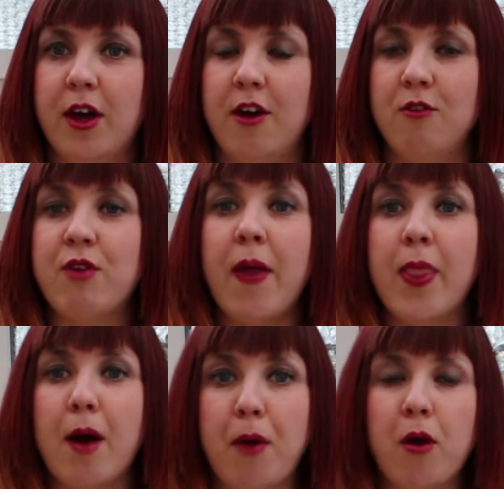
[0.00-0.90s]
read
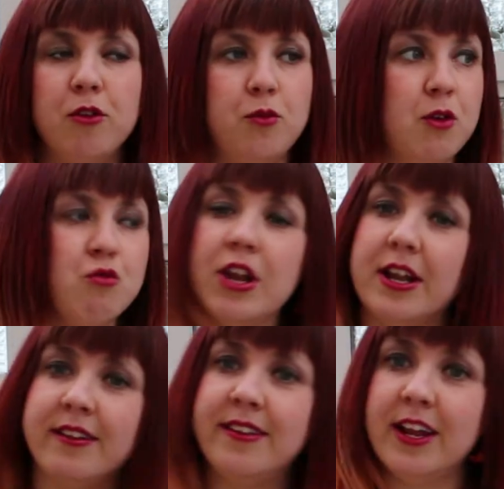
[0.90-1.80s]
that poem to be a really
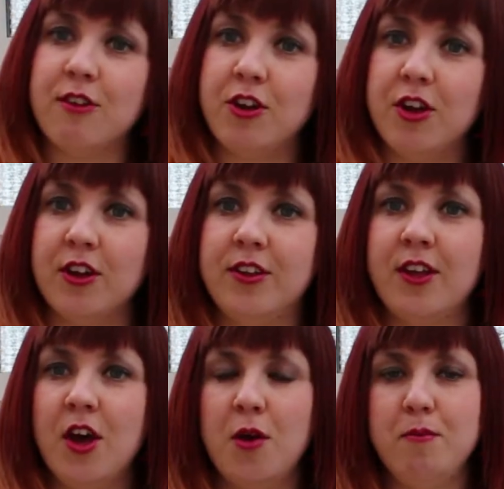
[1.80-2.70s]
serious
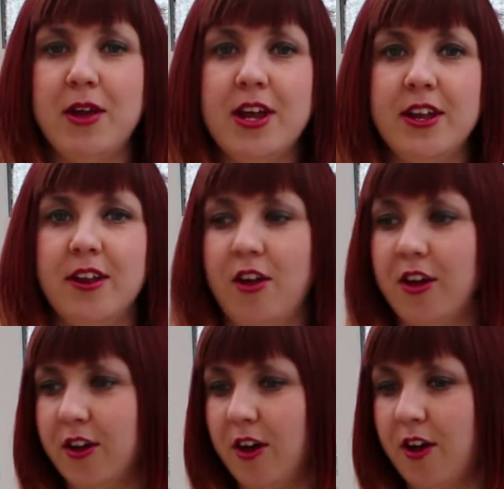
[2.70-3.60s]
meaning,
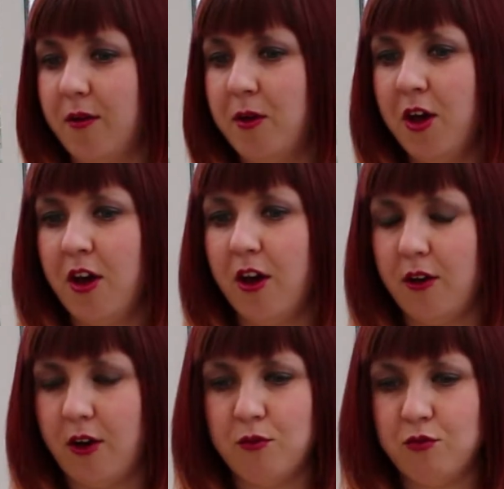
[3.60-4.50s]
like a
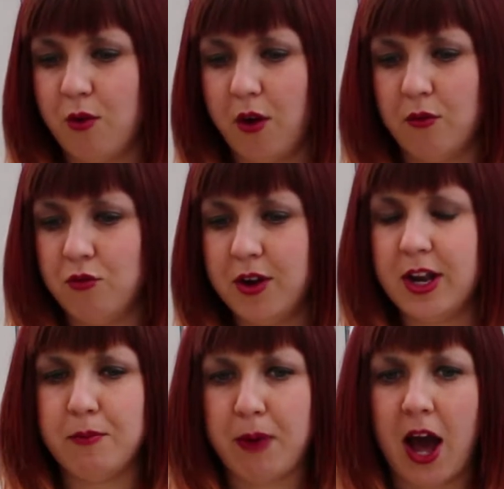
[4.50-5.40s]

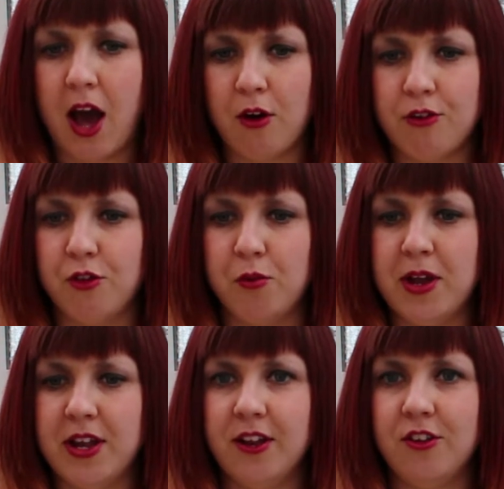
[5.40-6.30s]
really powerful
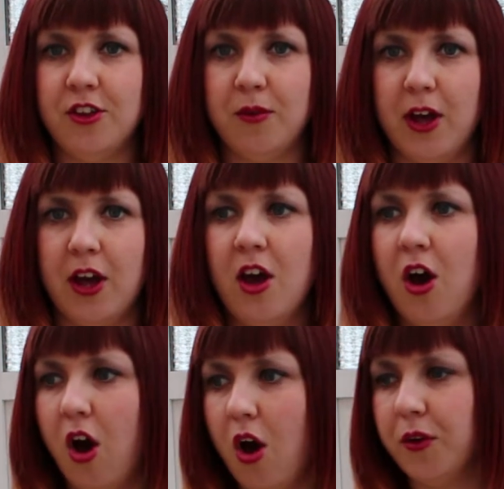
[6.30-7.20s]
meaning to it.
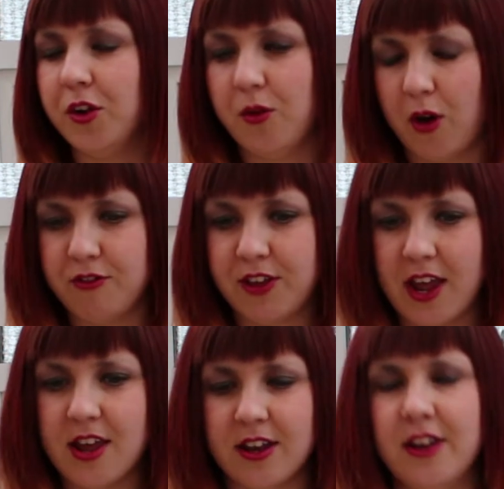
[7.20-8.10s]
Oh, you know, I've
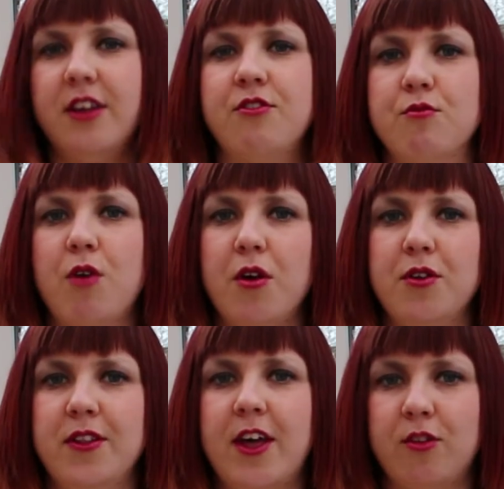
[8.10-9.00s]
taken a different
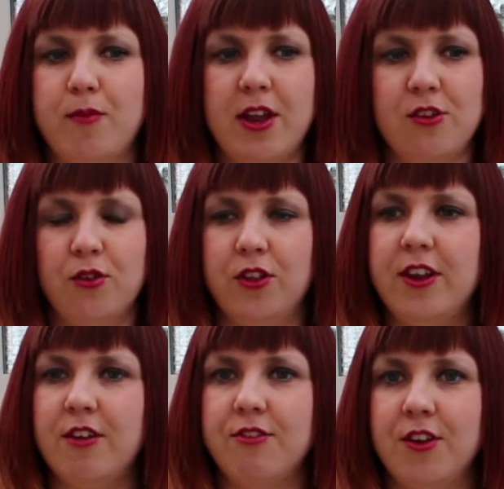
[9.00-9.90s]
road and that's made all the
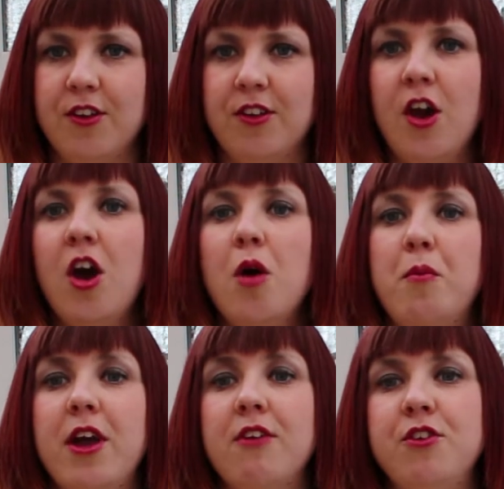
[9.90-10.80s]
difference.
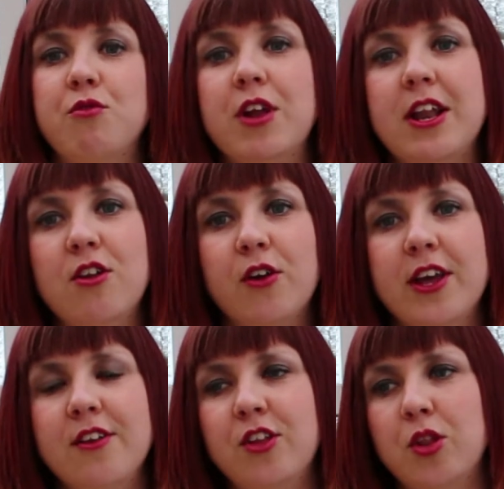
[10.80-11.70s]
But if you really look
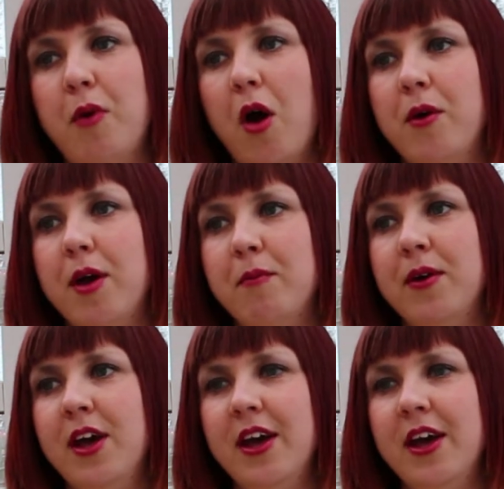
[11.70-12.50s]
into the poem,